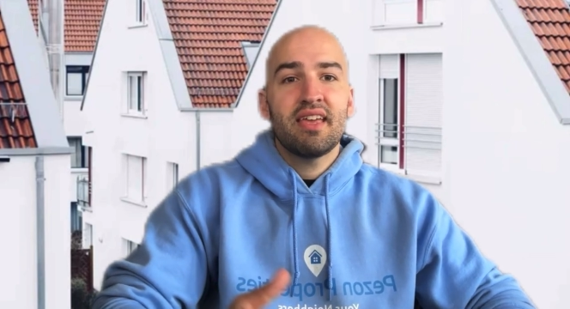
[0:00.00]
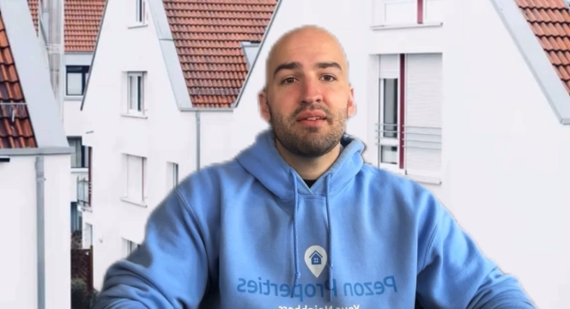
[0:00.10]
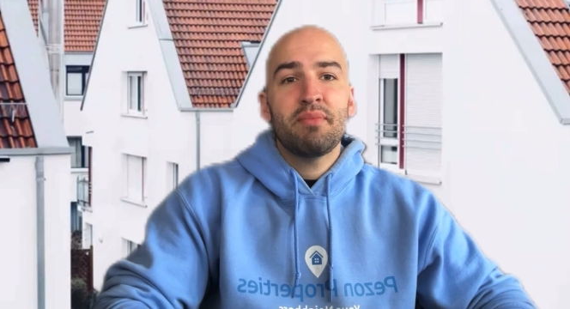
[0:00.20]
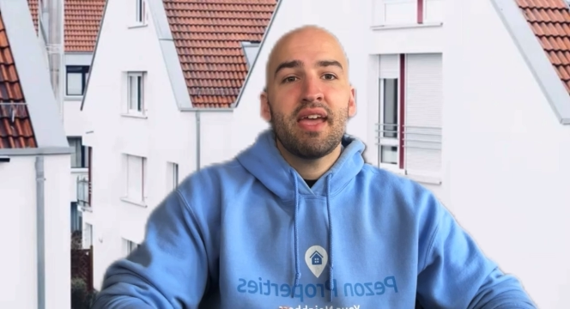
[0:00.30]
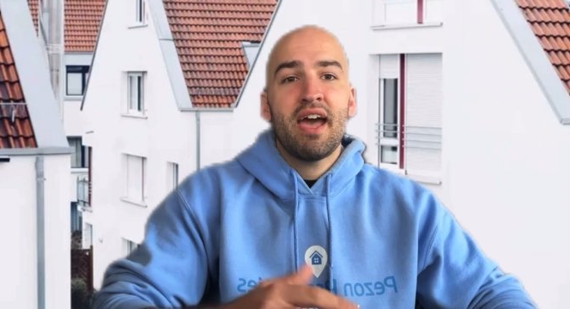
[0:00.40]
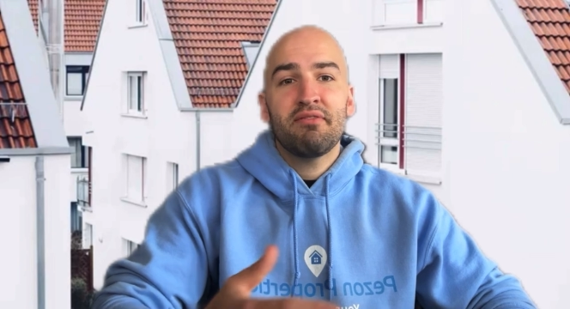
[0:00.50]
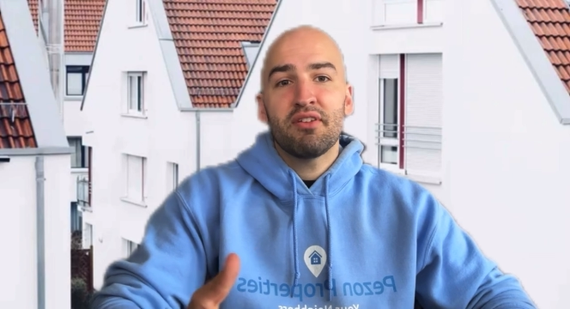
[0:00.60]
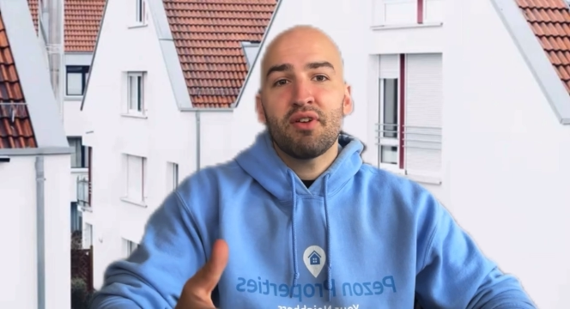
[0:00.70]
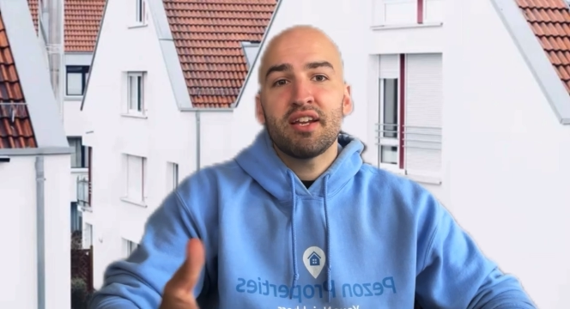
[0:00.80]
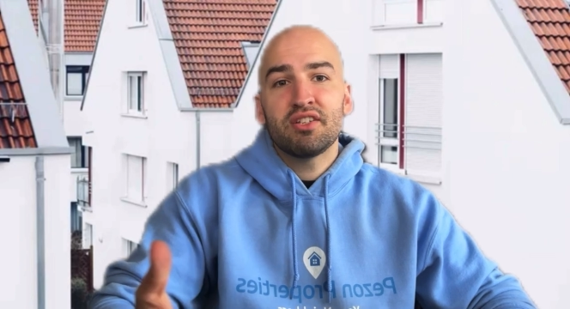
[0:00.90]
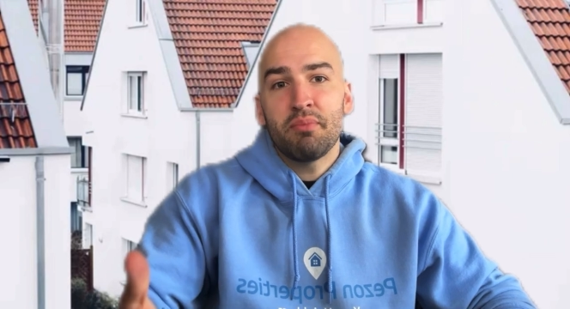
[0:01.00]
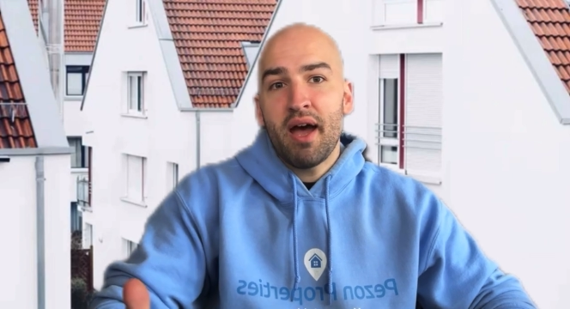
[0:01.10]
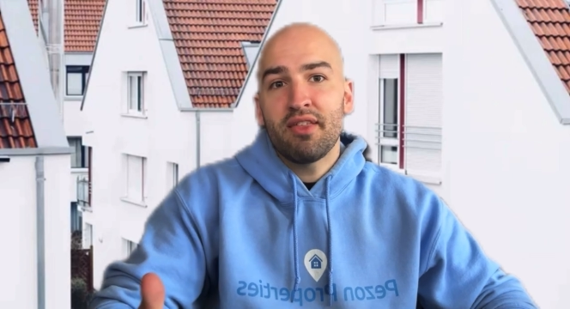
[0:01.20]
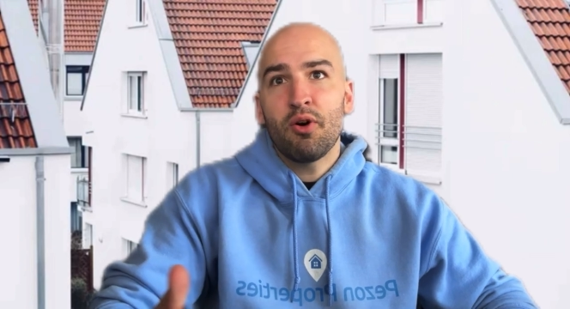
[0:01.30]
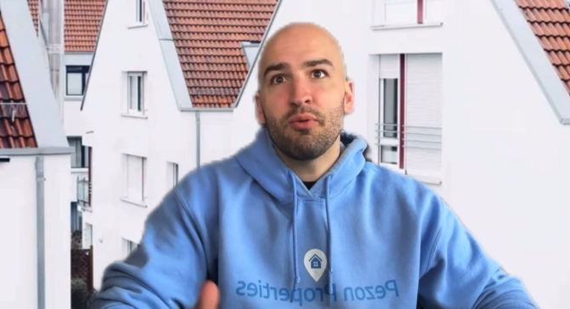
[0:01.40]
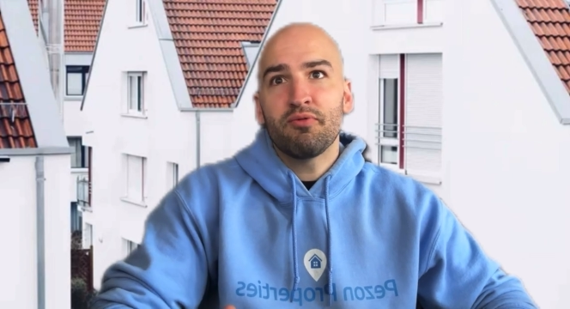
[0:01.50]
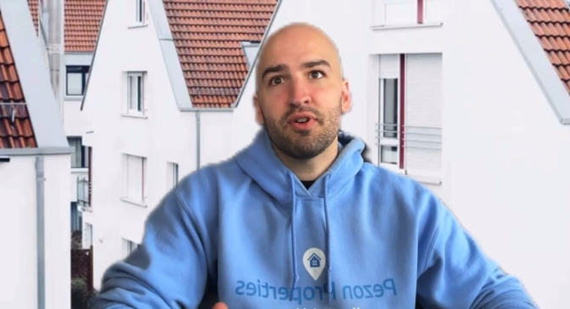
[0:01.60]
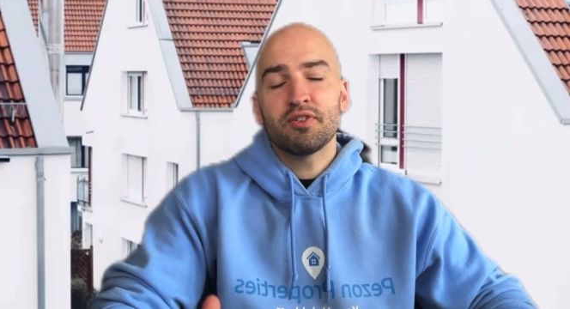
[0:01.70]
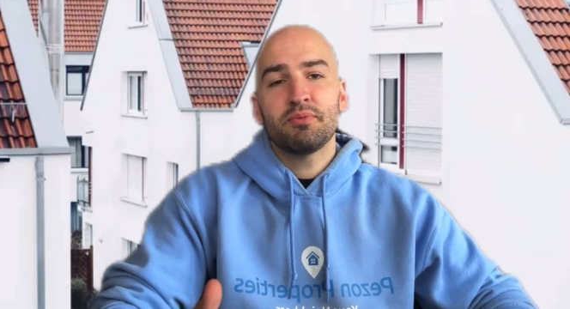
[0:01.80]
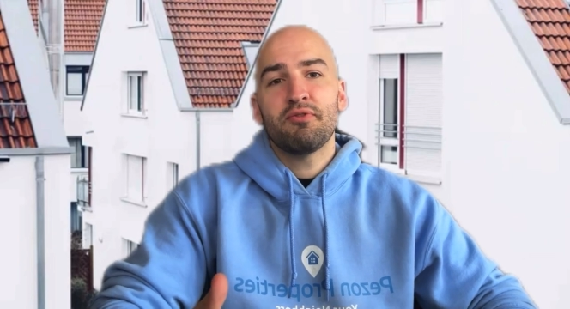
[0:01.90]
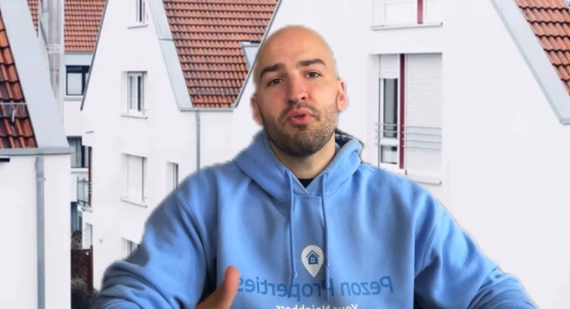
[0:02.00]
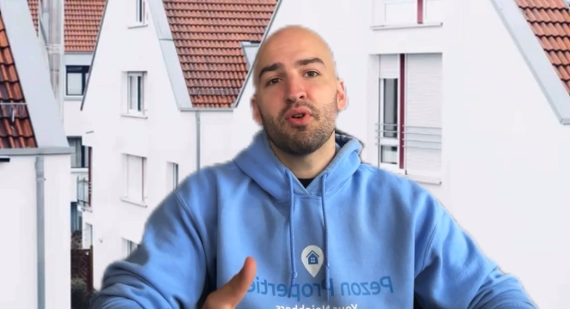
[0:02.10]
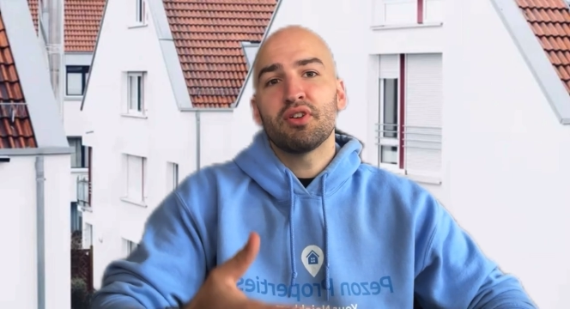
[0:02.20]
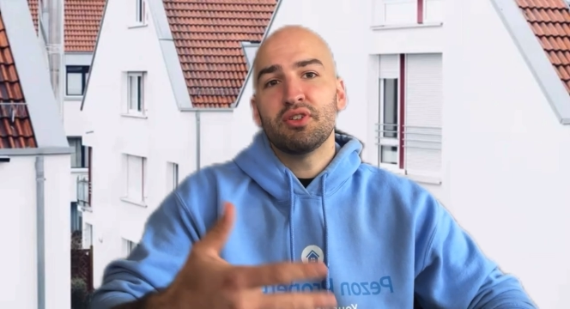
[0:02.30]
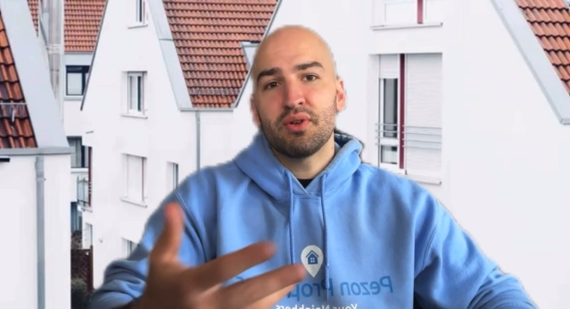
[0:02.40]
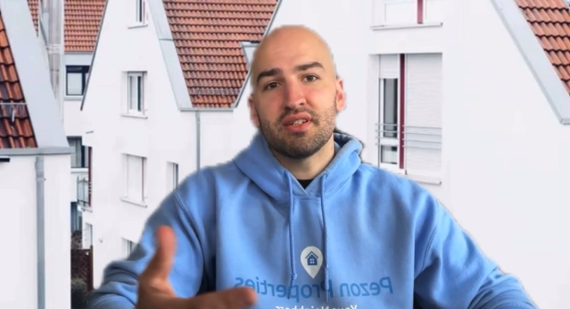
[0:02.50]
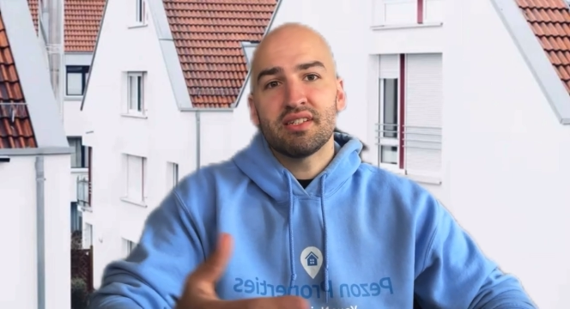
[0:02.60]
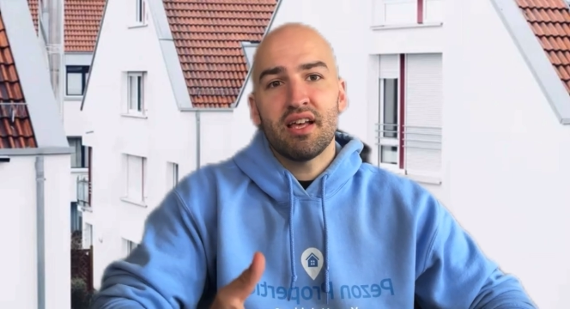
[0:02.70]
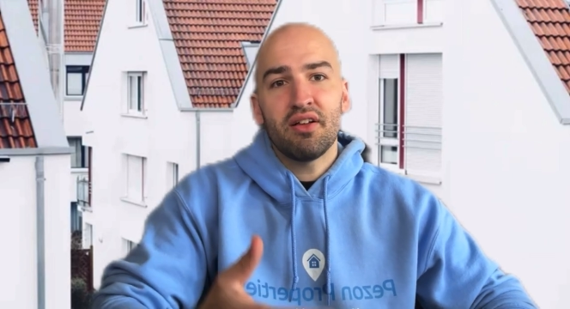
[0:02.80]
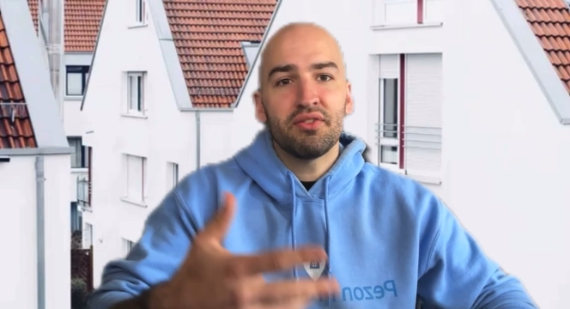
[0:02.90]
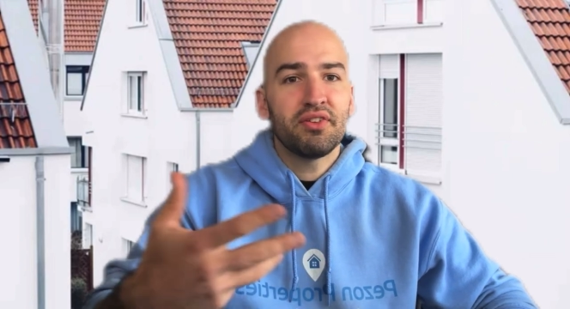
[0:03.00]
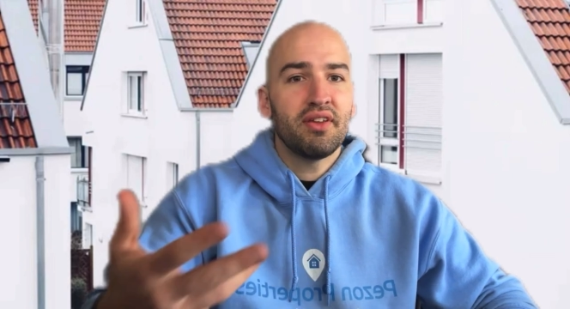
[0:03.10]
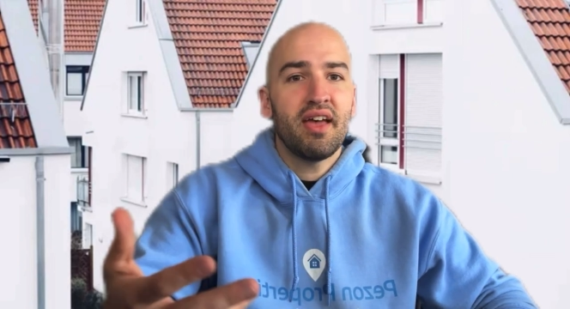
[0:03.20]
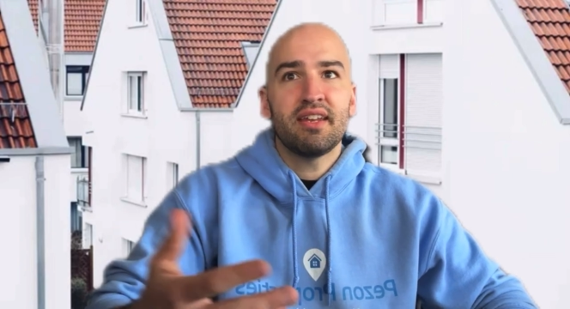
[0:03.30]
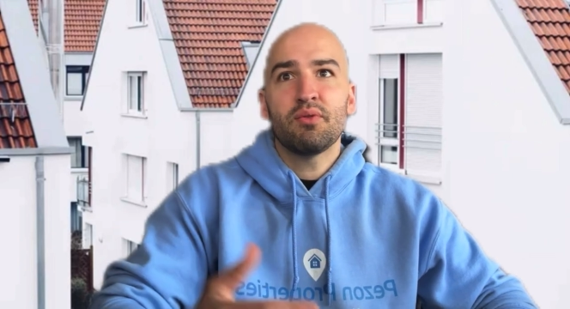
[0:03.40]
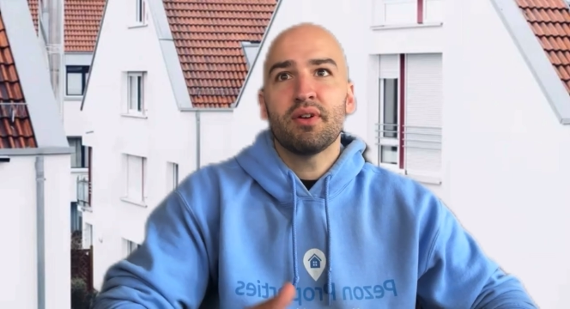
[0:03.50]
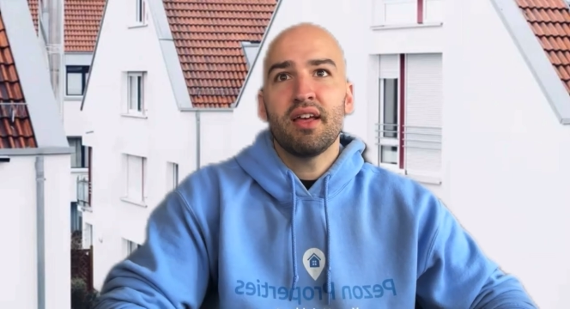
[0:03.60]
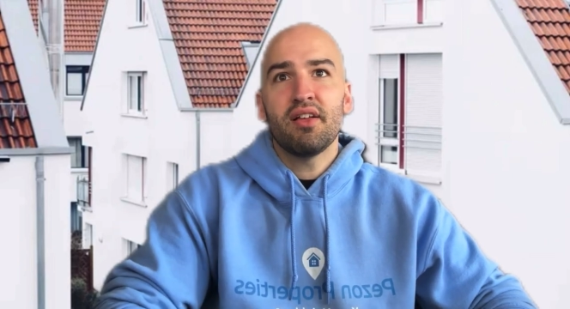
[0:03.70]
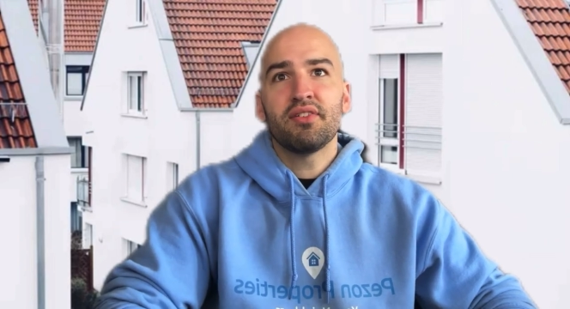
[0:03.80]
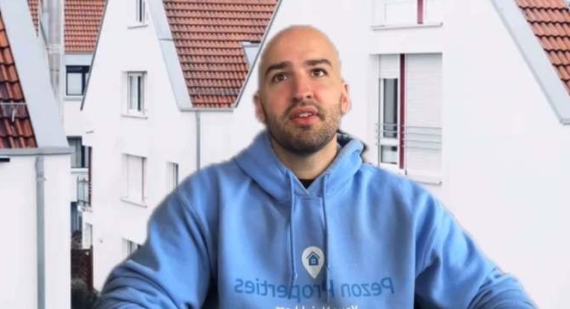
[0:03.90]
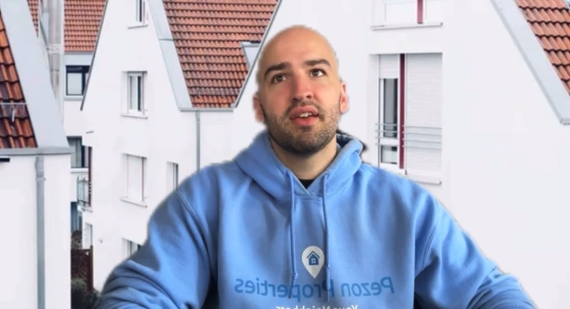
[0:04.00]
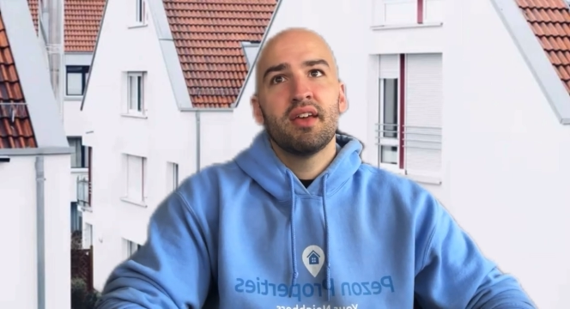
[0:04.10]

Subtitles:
they may have the right to buy the home first before you can sell to anyone else.